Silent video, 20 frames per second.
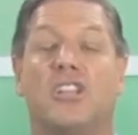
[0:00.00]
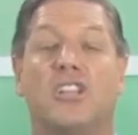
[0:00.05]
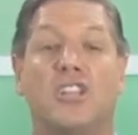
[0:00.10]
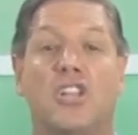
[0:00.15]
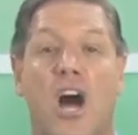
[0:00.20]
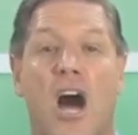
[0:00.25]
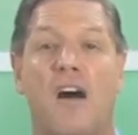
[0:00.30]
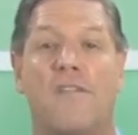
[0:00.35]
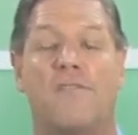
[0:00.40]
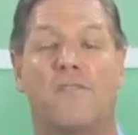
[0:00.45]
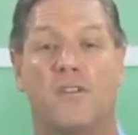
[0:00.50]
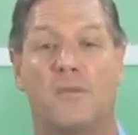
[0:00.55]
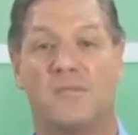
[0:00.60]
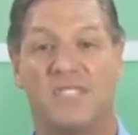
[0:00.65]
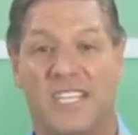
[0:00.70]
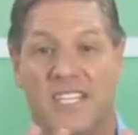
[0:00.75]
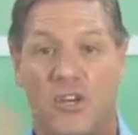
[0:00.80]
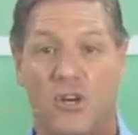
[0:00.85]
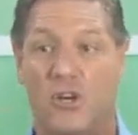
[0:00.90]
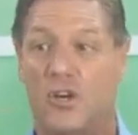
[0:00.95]
law firms
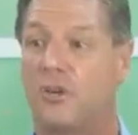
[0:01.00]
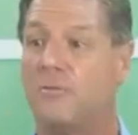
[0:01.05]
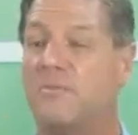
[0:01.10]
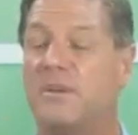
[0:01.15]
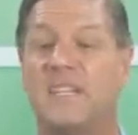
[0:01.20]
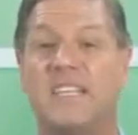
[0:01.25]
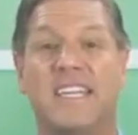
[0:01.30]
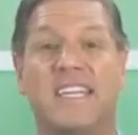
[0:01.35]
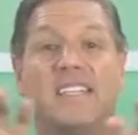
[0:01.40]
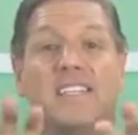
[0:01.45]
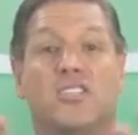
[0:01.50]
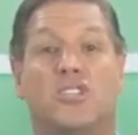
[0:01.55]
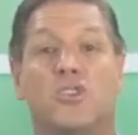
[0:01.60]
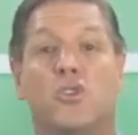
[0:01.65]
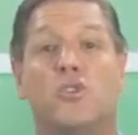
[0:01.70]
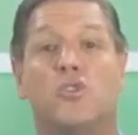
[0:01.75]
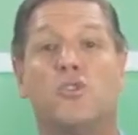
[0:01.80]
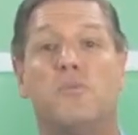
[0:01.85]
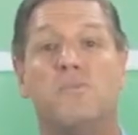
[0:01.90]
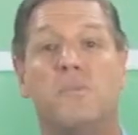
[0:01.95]
in her building and the
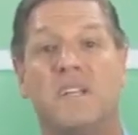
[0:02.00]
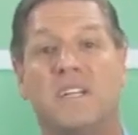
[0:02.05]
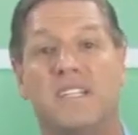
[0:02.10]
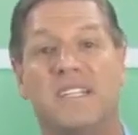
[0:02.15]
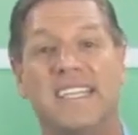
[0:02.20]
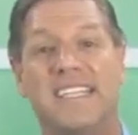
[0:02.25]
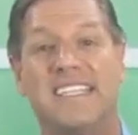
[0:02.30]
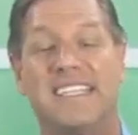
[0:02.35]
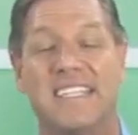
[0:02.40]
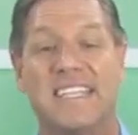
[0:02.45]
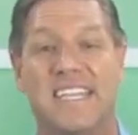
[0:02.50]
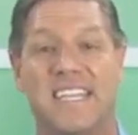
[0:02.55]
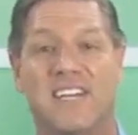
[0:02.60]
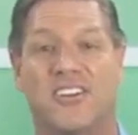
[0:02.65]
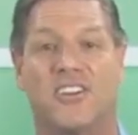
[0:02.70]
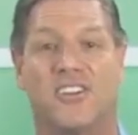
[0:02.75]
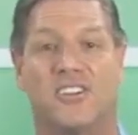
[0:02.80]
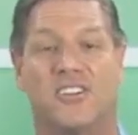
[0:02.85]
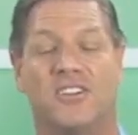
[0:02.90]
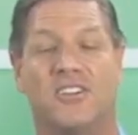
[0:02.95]
2 buildings near
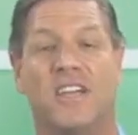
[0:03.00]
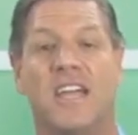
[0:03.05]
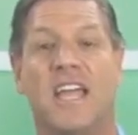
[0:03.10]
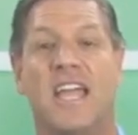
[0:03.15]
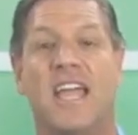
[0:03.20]
her.